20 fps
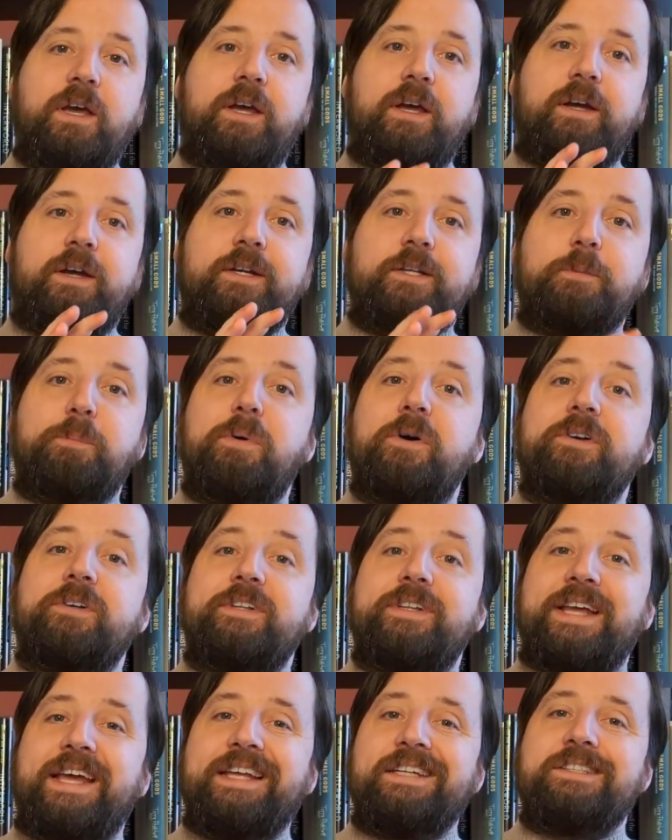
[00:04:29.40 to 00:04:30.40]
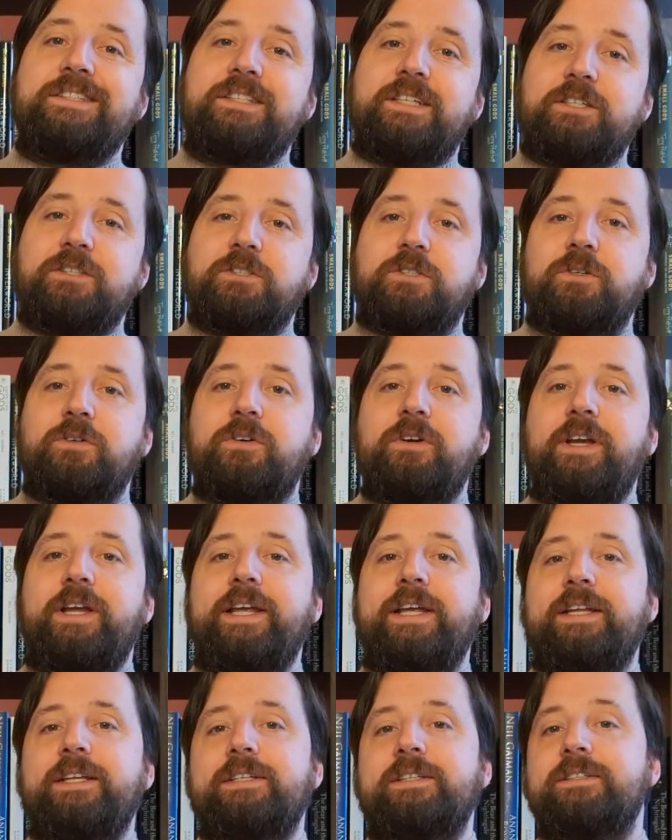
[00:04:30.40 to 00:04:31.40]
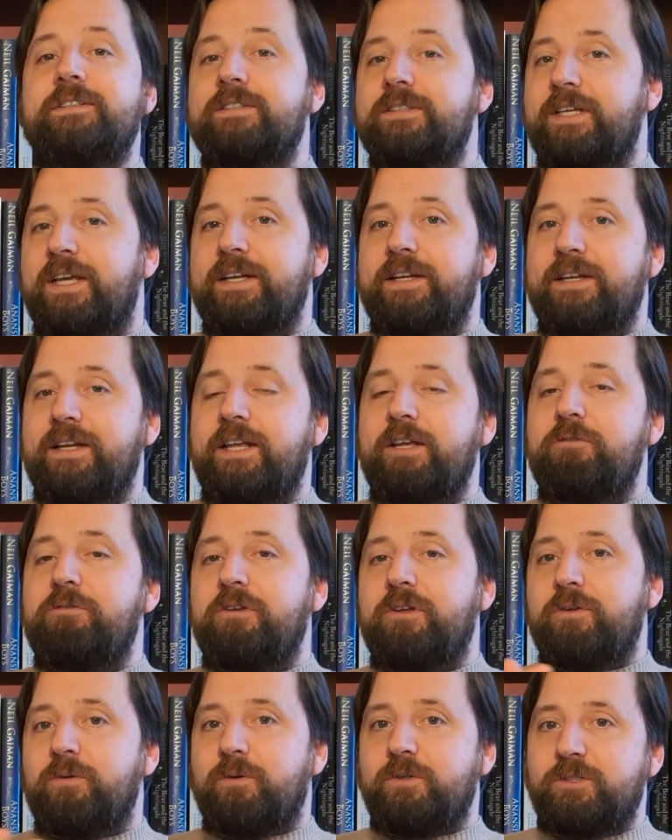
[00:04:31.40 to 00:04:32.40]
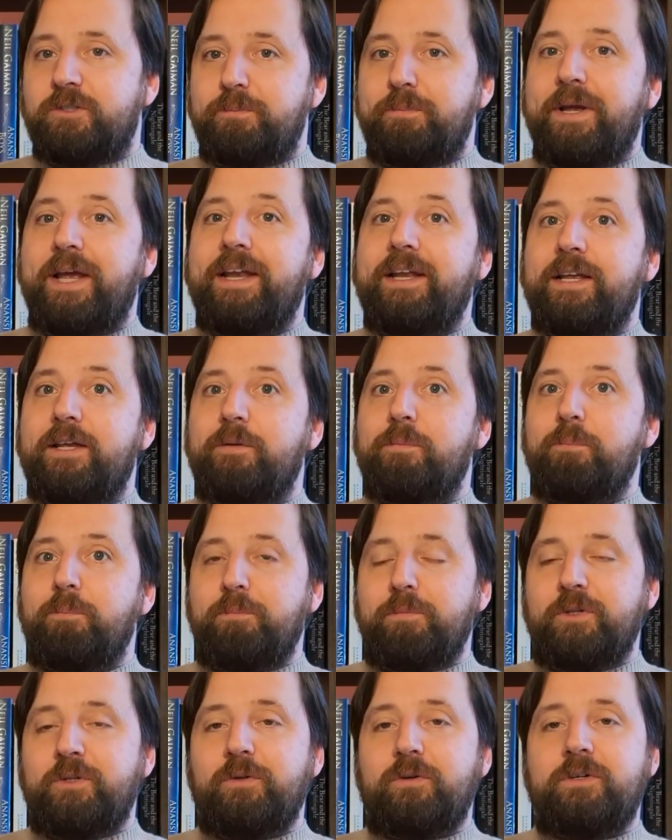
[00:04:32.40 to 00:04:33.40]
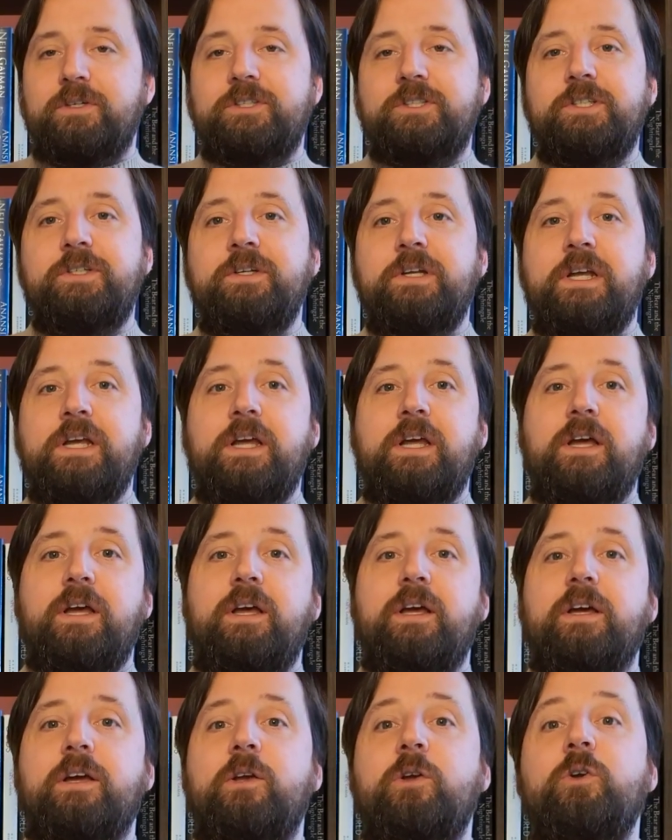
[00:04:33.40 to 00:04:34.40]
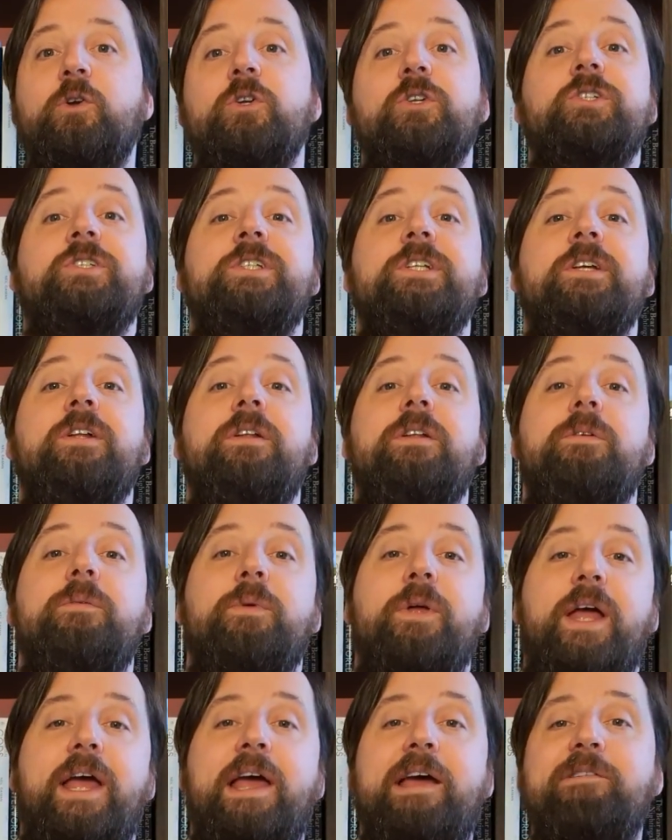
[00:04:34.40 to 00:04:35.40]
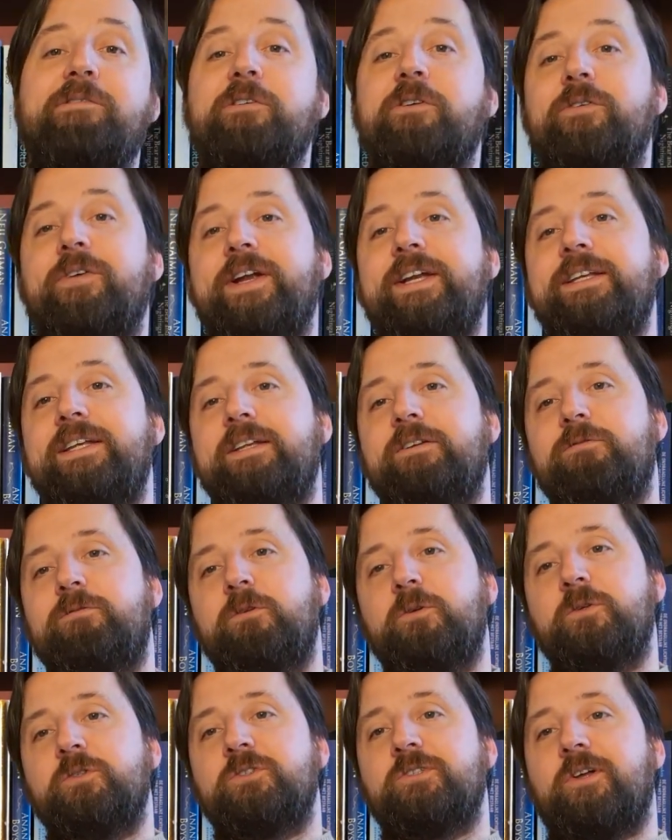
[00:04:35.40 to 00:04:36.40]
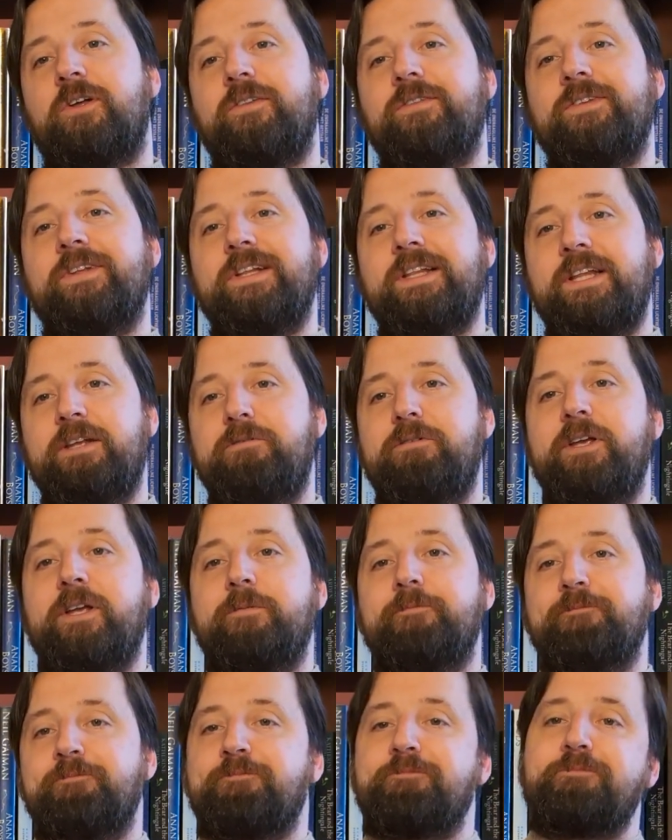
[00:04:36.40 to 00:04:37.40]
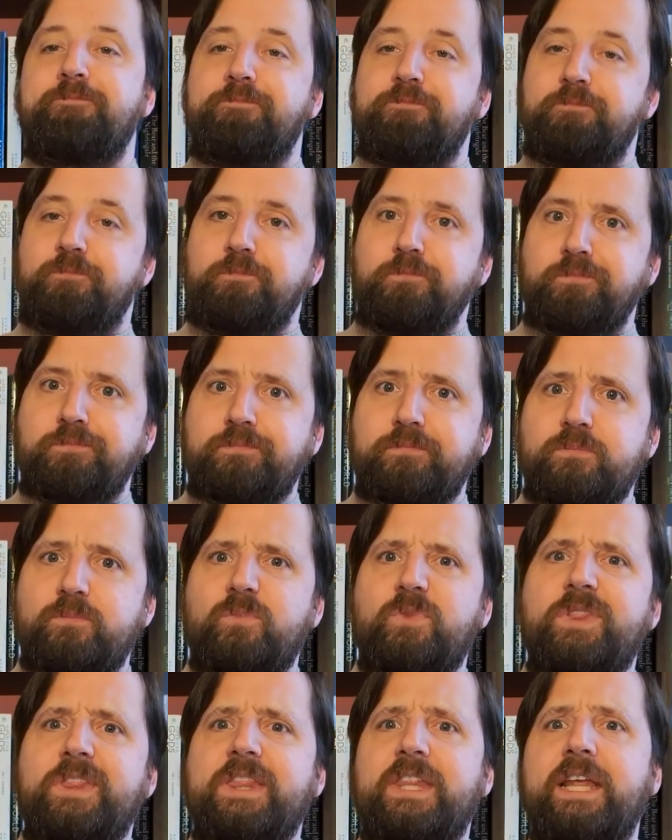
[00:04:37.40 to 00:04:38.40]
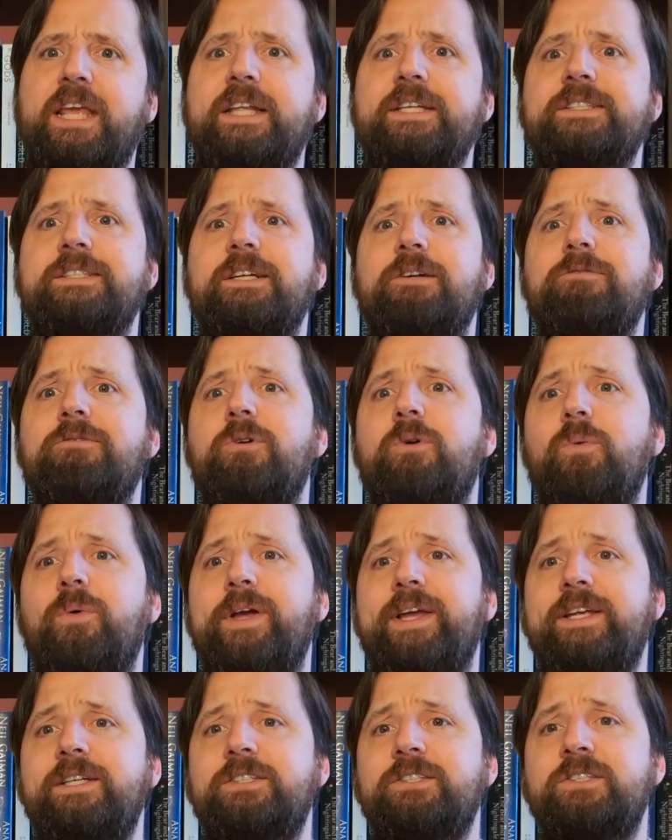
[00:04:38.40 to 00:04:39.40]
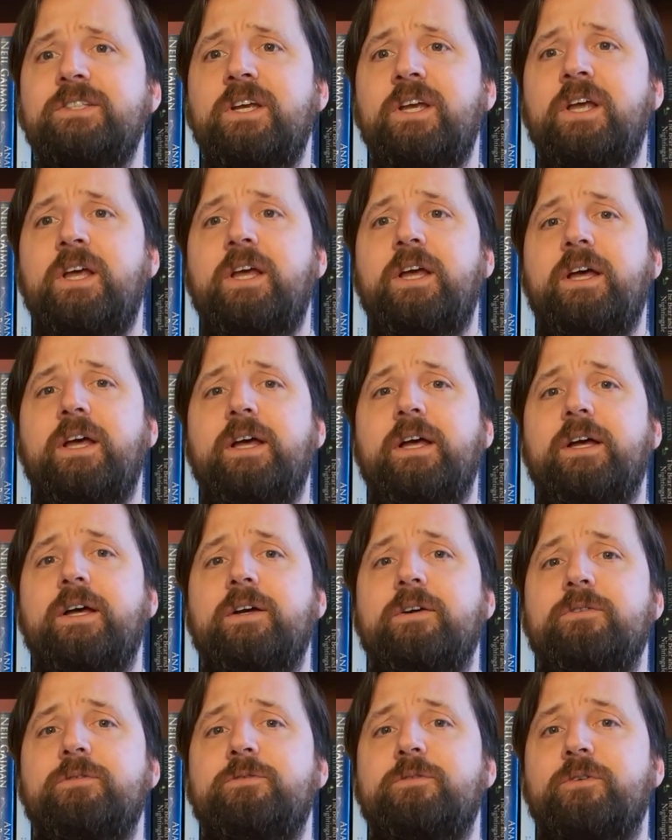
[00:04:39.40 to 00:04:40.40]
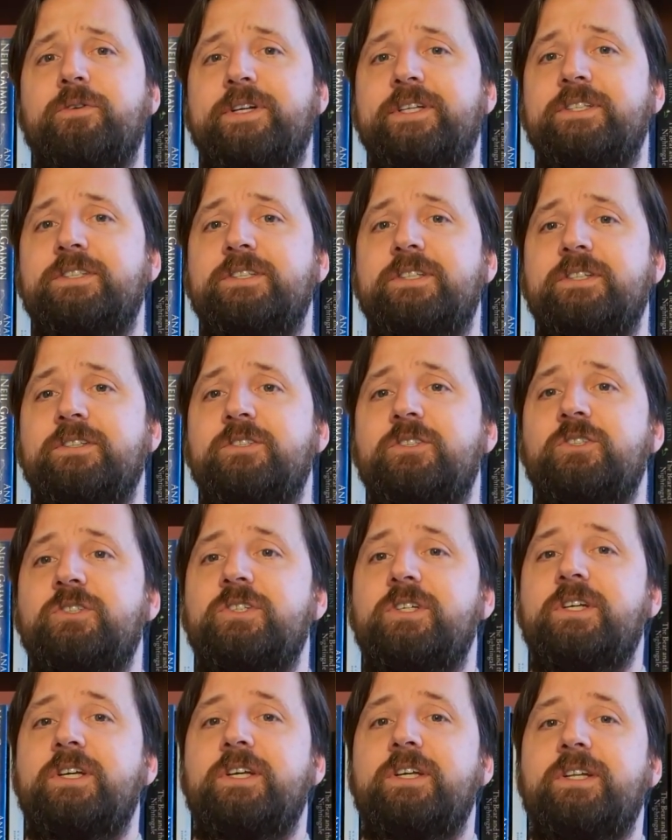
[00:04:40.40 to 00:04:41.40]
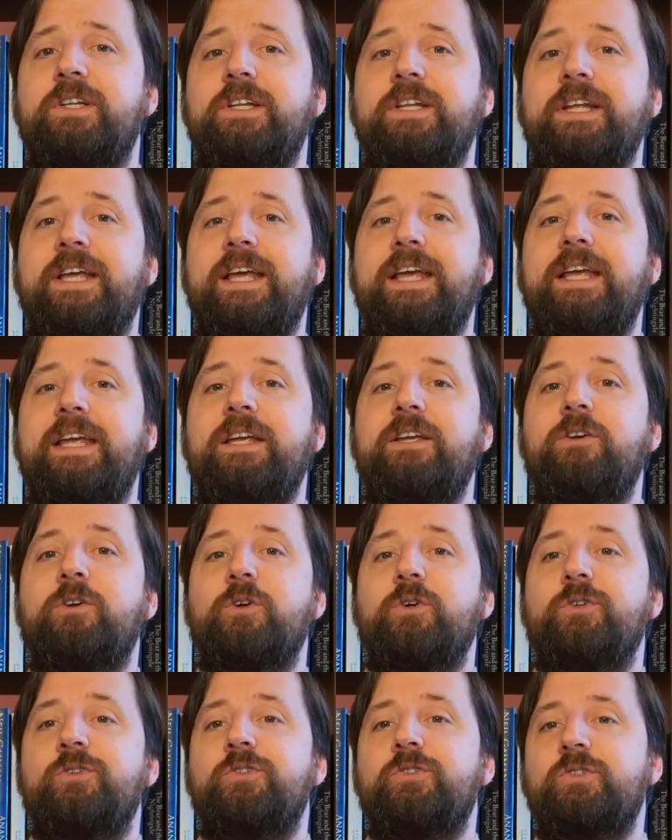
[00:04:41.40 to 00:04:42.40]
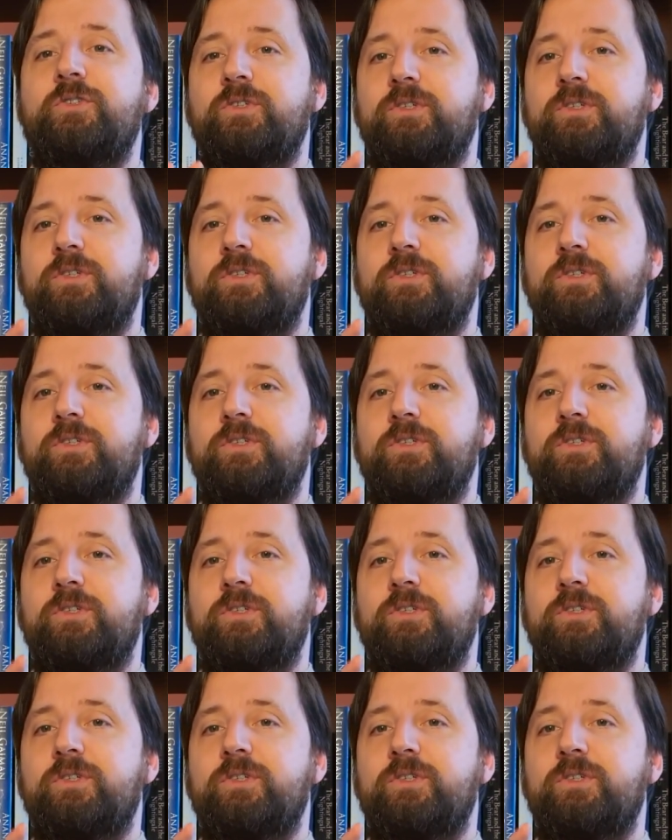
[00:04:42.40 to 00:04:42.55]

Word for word: Uh, departed ancestor in Scandinavian or Germanic mythology uh, could still have a great influence on the living in several ways. Uh, for instance, uh, they could